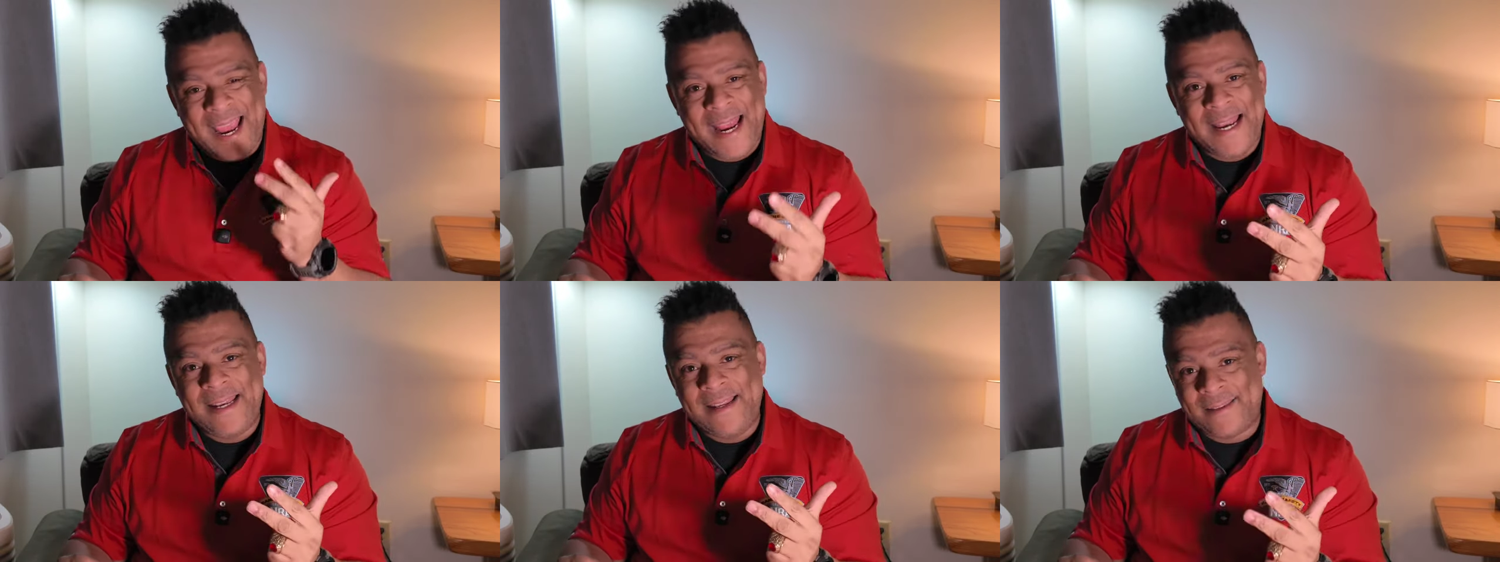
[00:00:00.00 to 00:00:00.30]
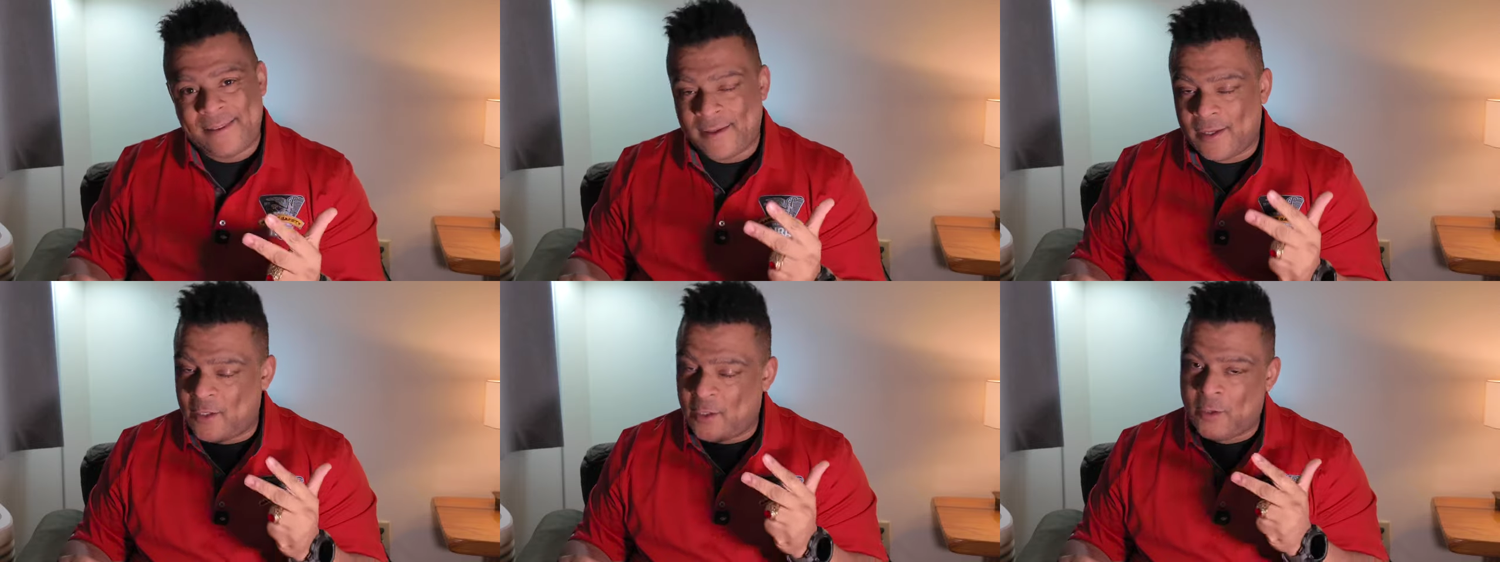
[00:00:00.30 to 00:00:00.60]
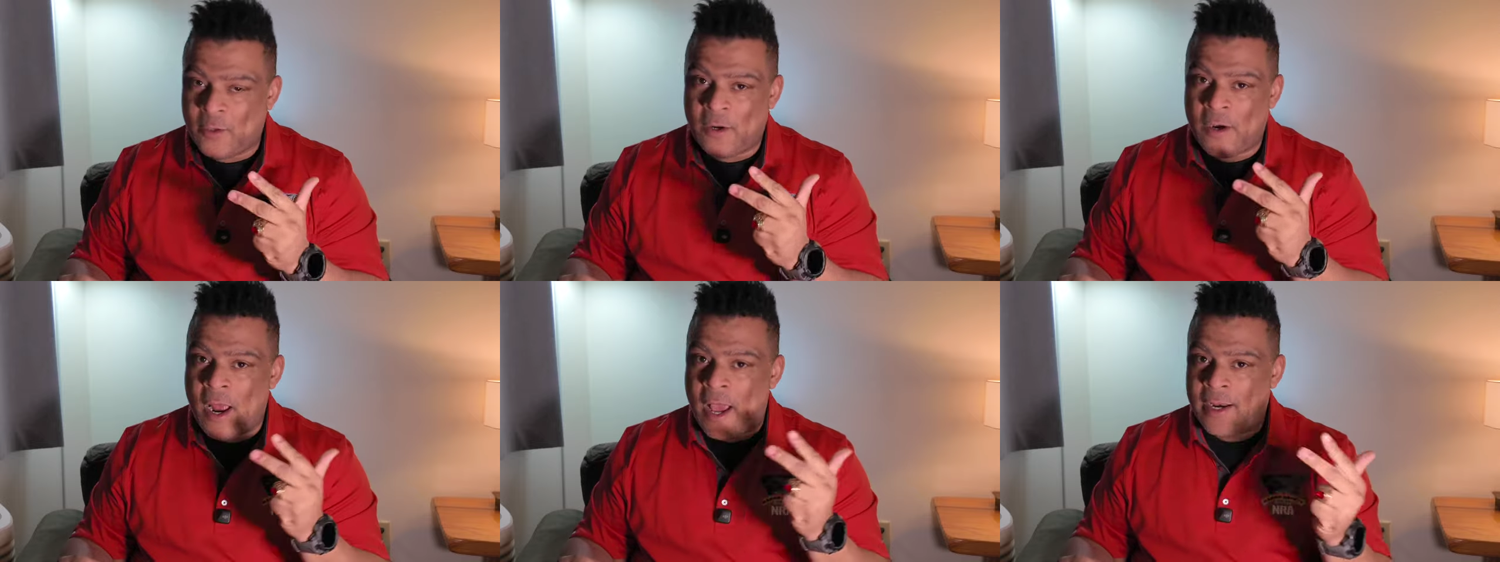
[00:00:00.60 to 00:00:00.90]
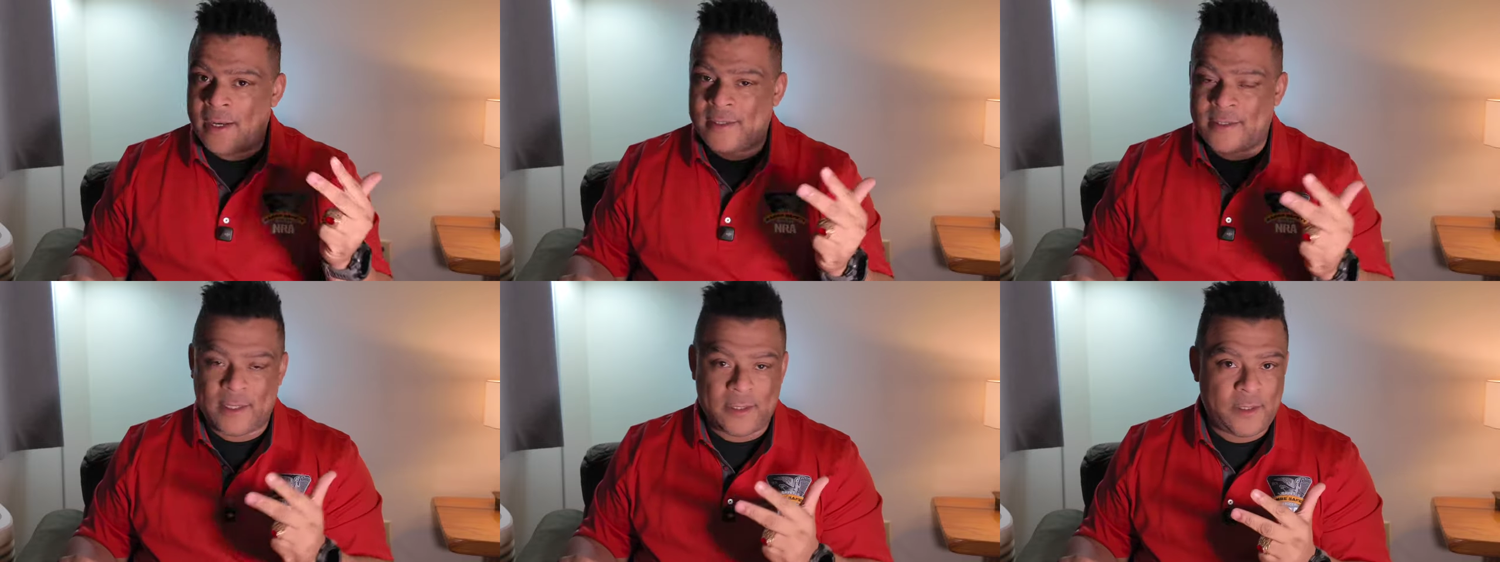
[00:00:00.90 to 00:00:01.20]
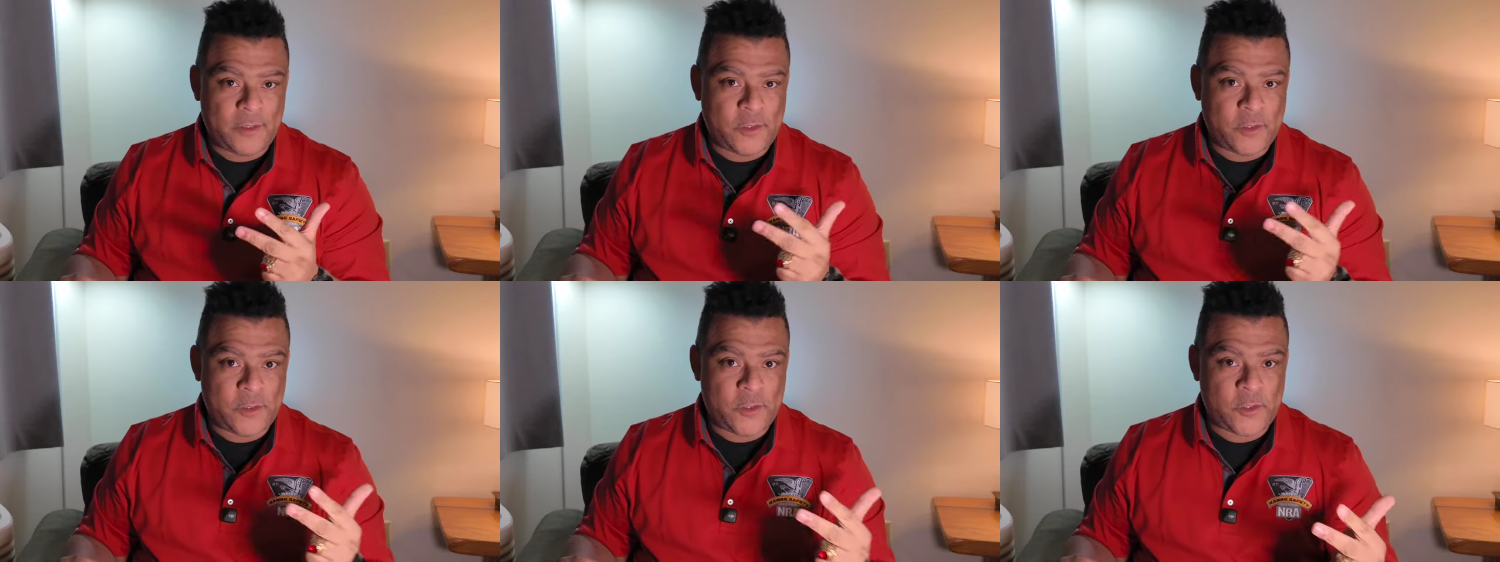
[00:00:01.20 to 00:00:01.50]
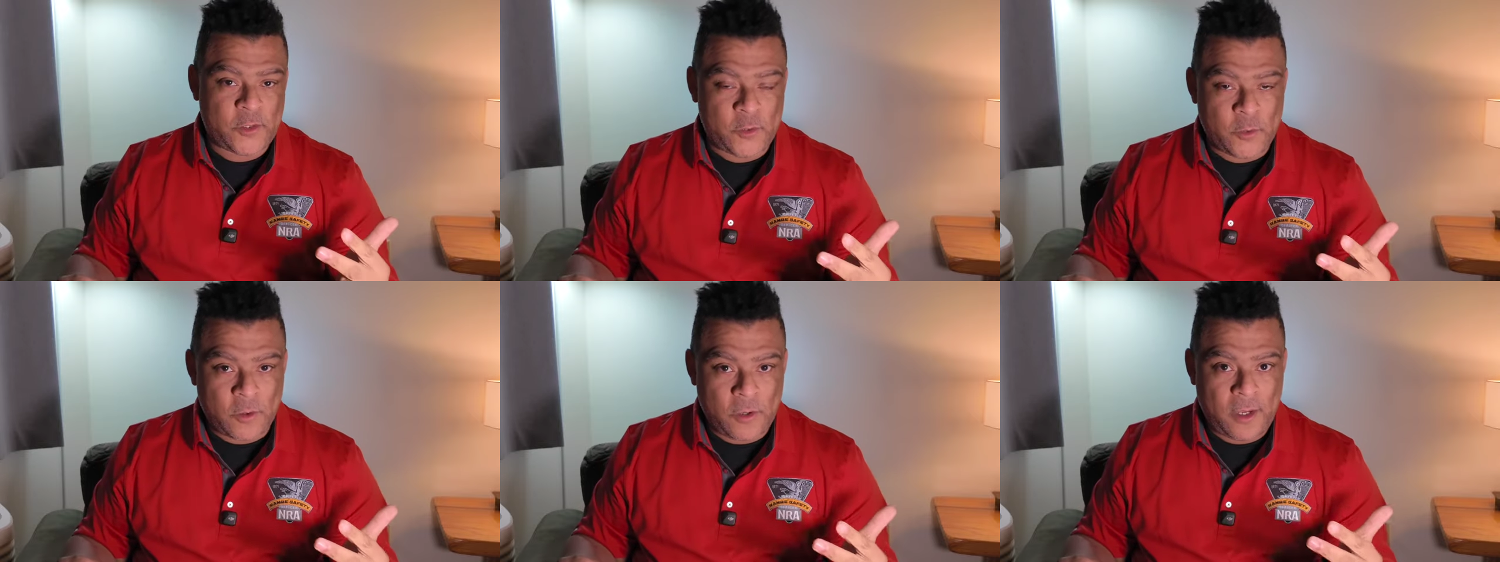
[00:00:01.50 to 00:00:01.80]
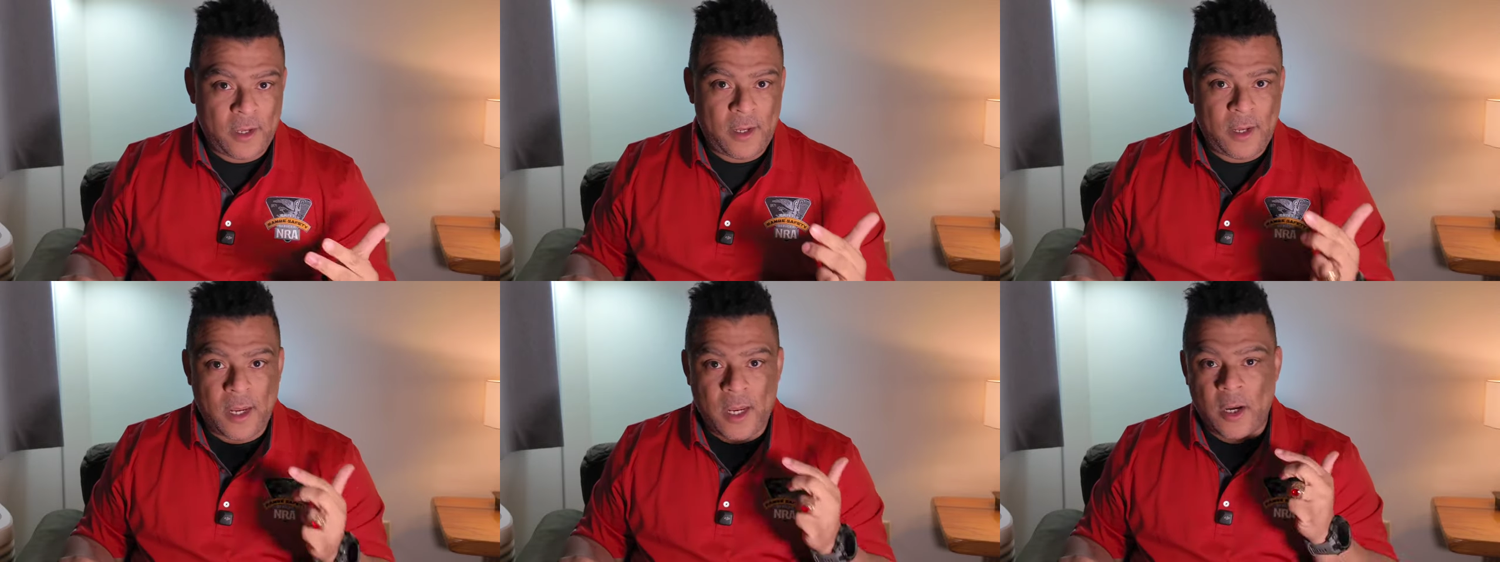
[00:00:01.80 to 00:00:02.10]
anything you're not intending to
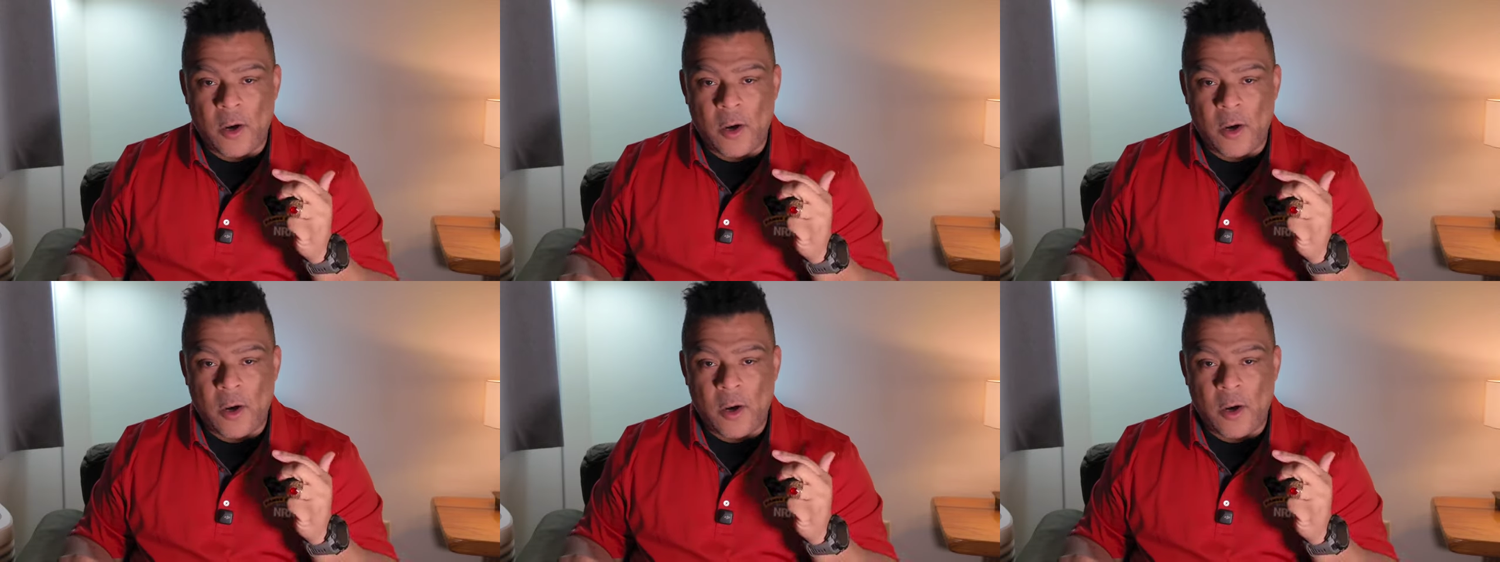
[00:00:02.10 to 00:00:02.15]
destroy,